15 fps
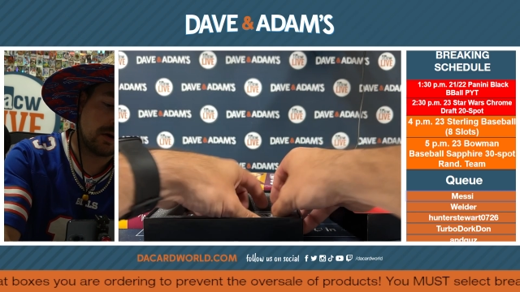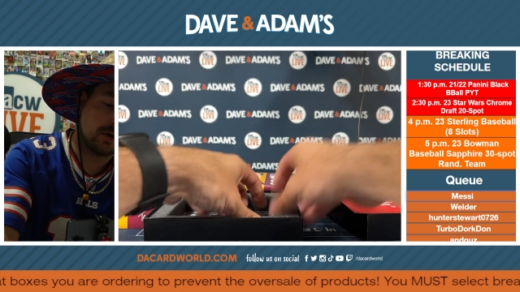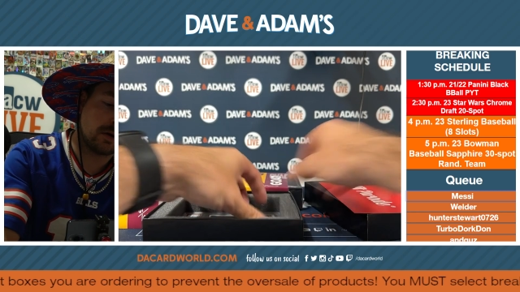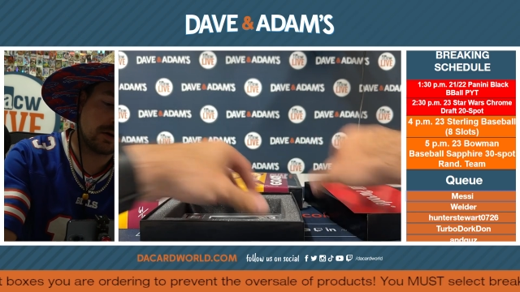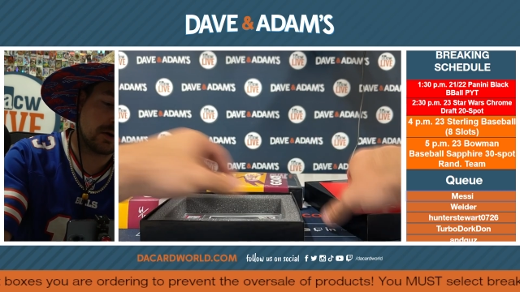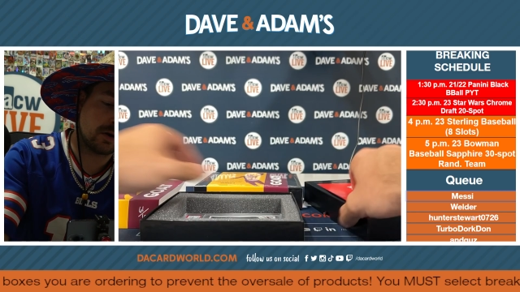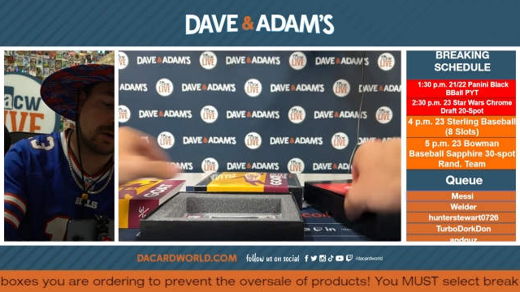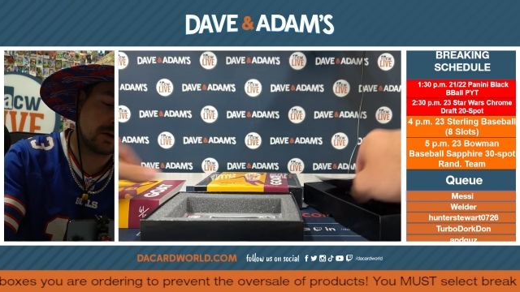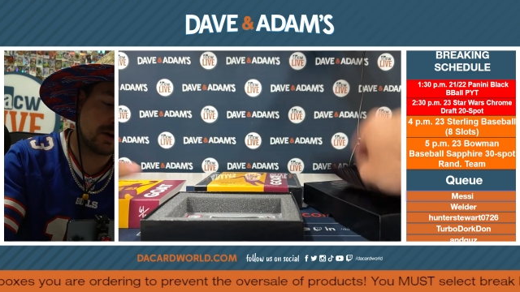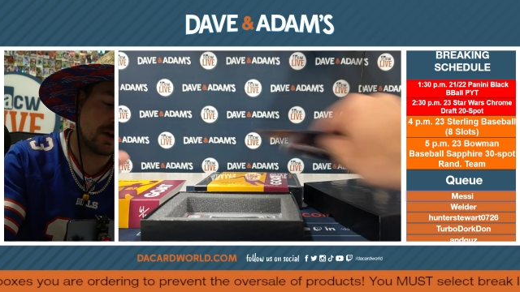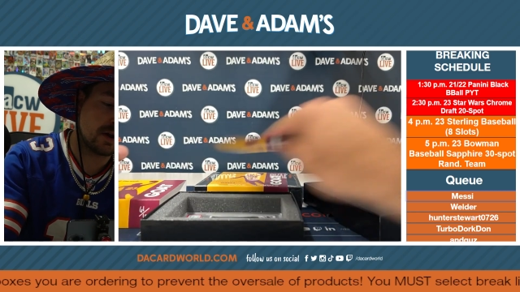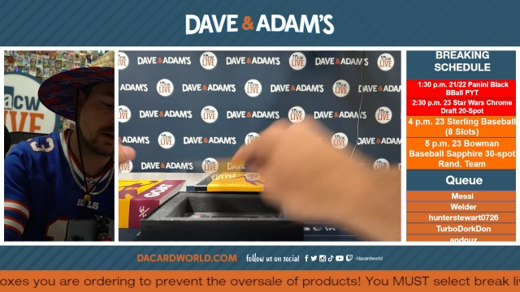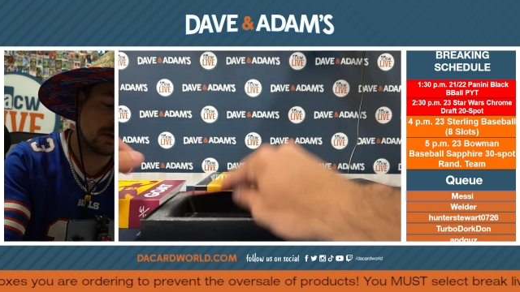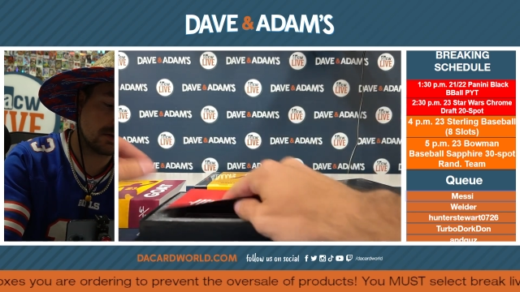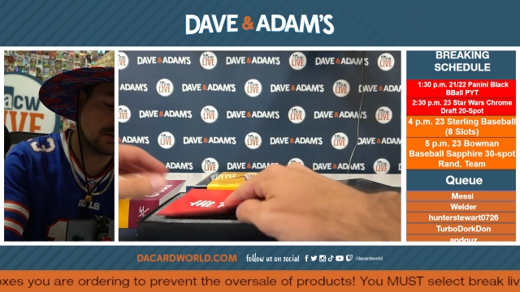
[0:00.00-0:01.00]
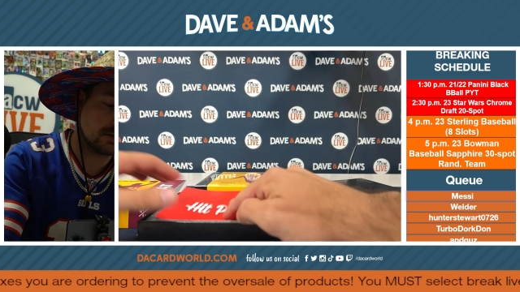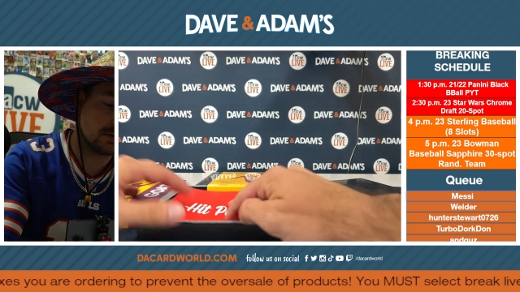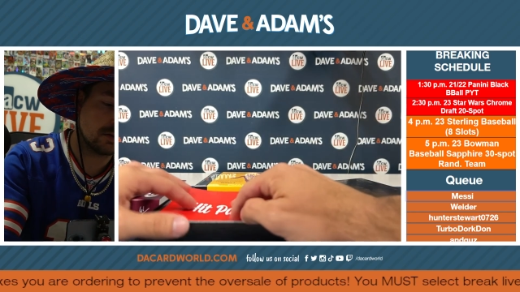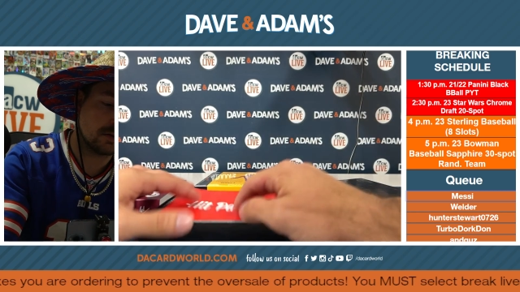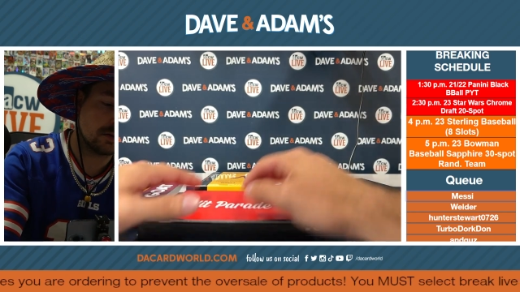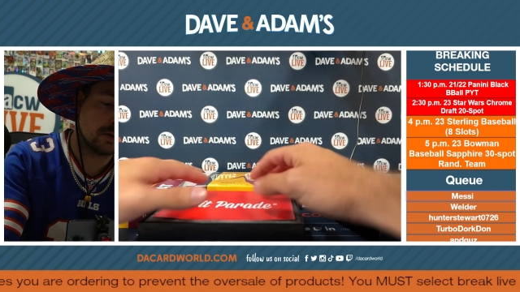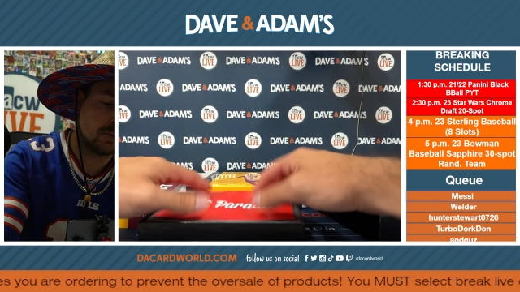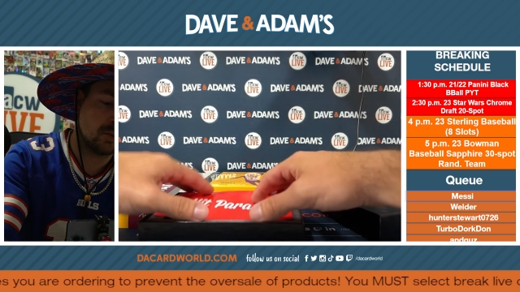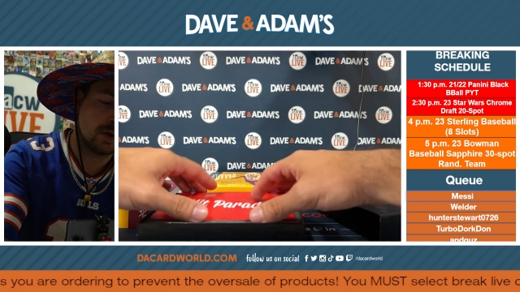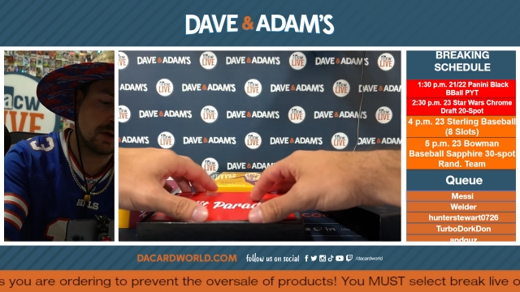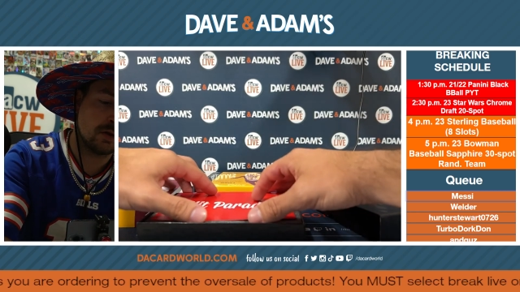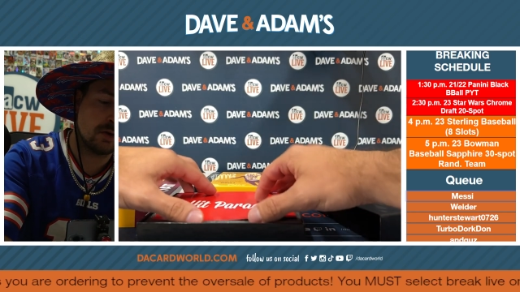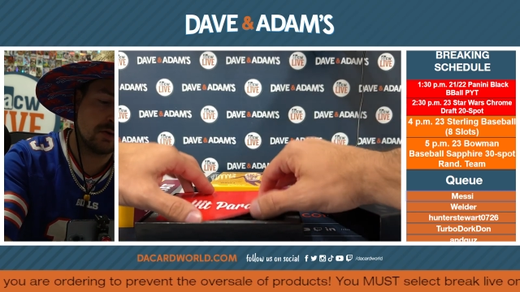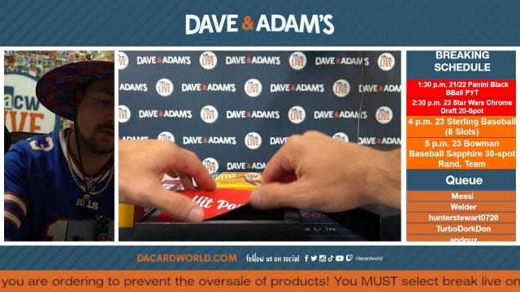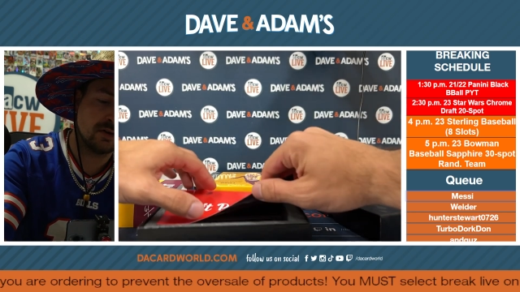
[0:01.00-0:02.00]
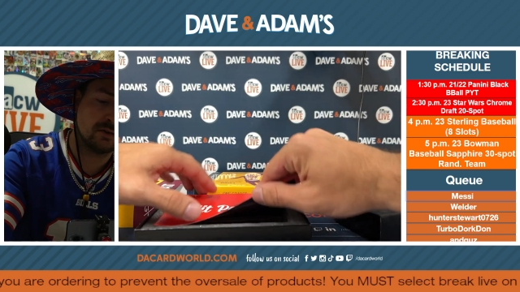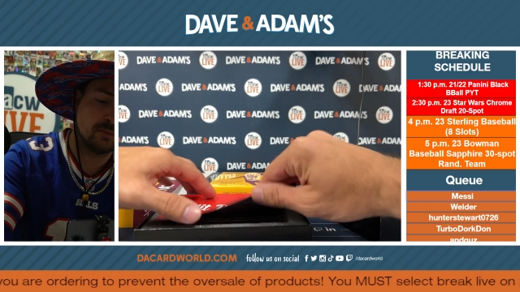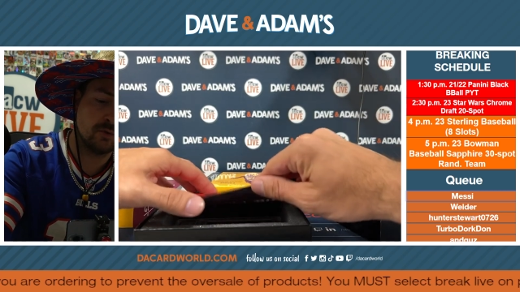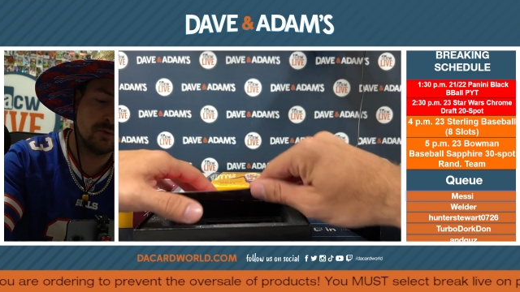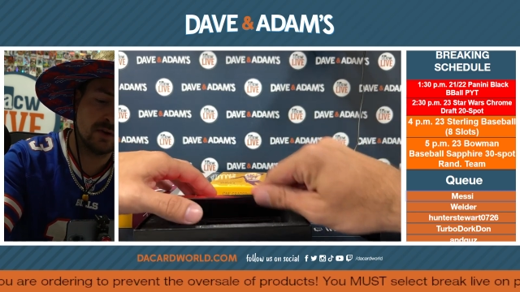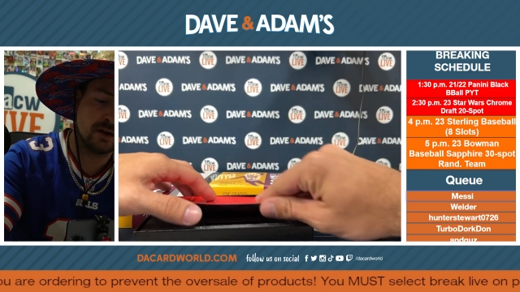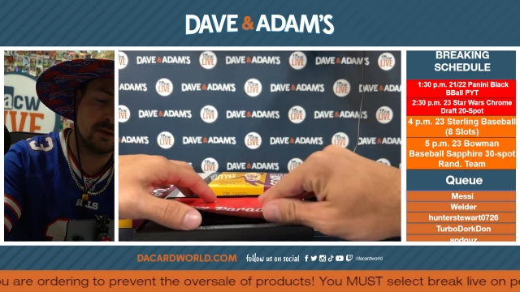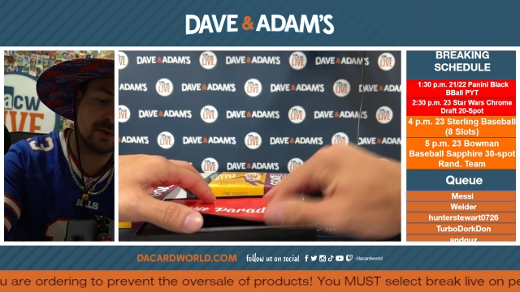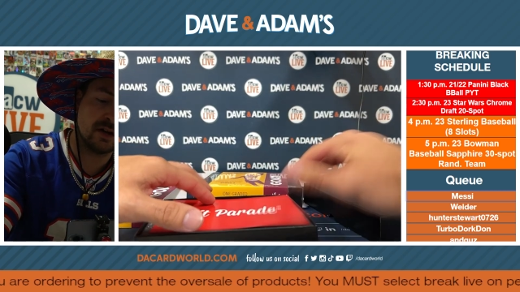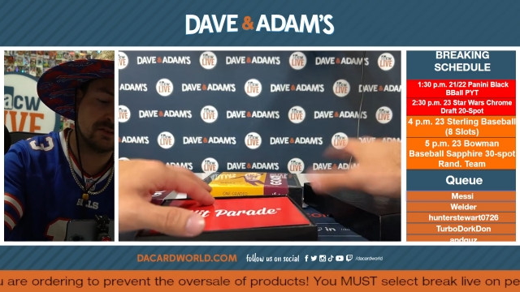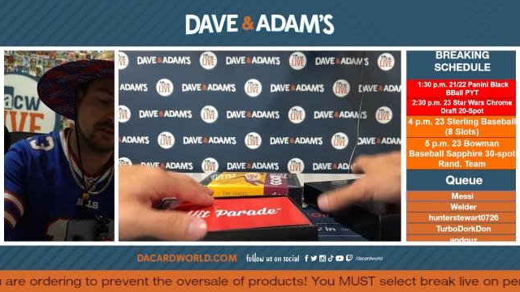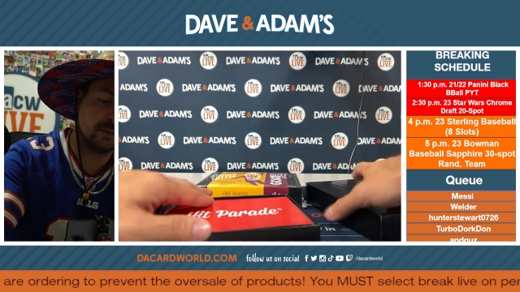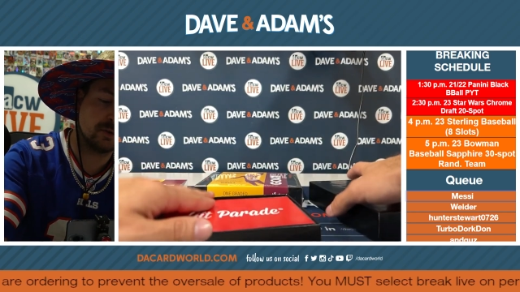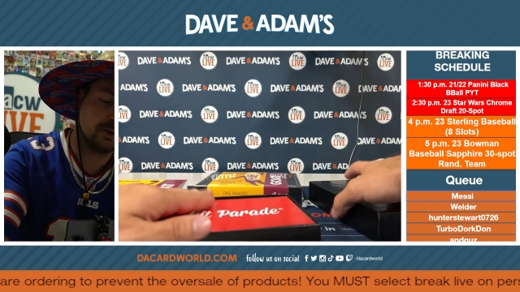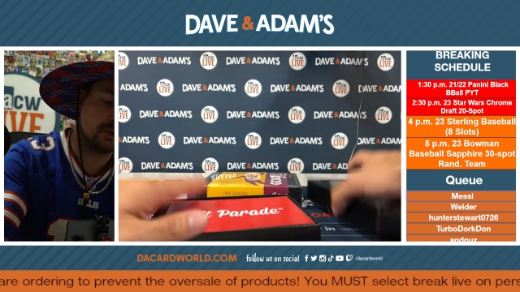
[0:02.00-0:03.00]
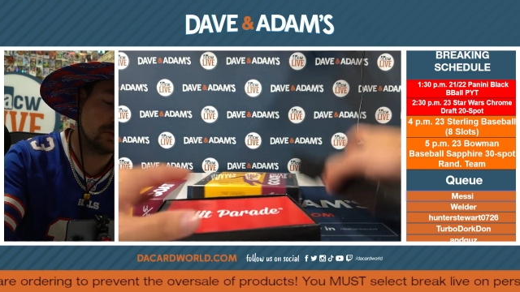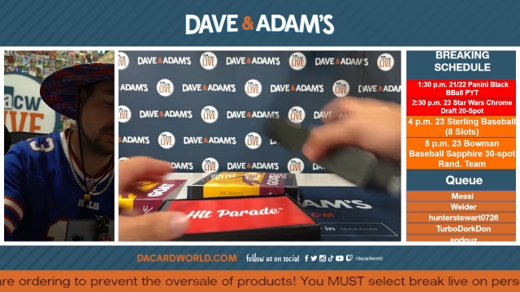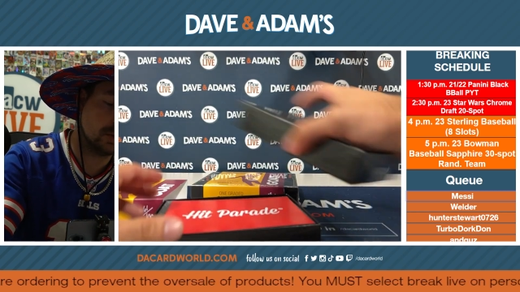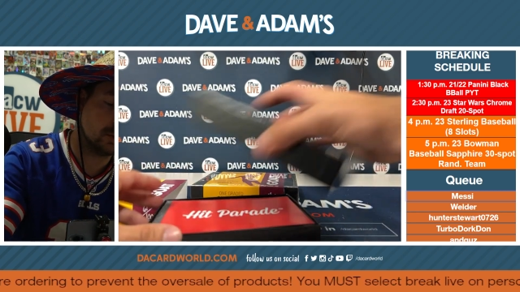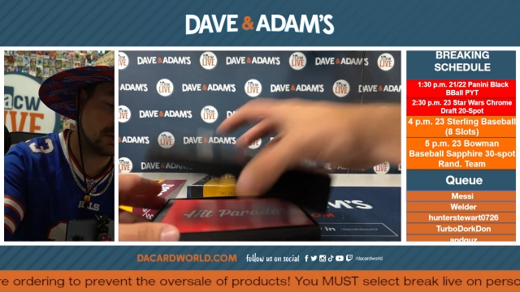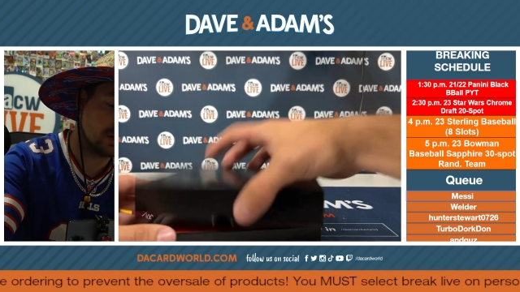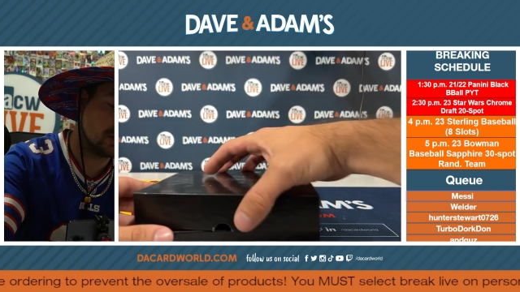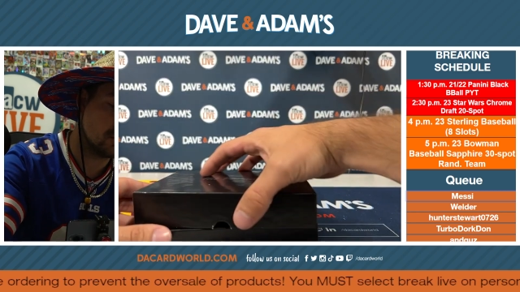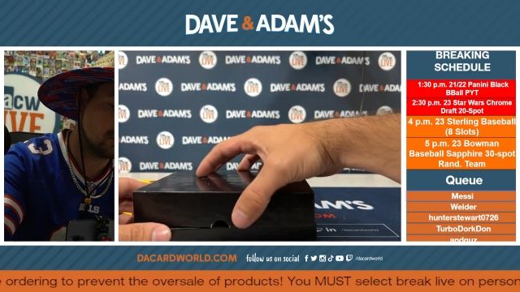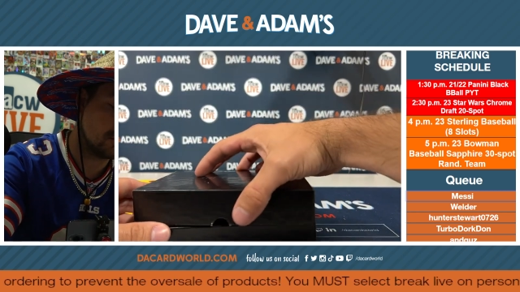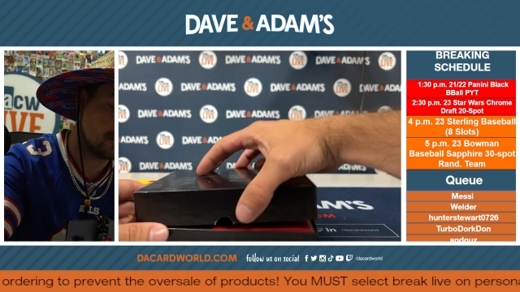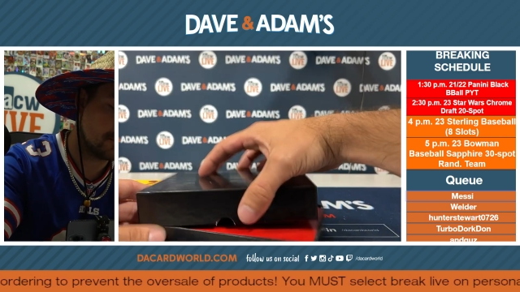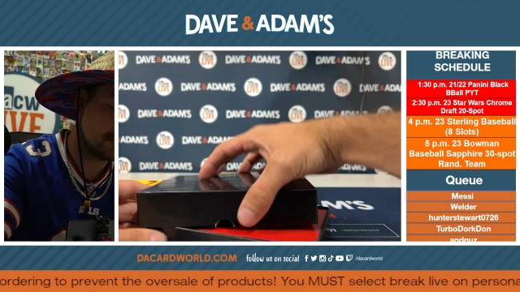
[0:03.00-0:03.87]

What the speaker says: [unreadable: no face in view]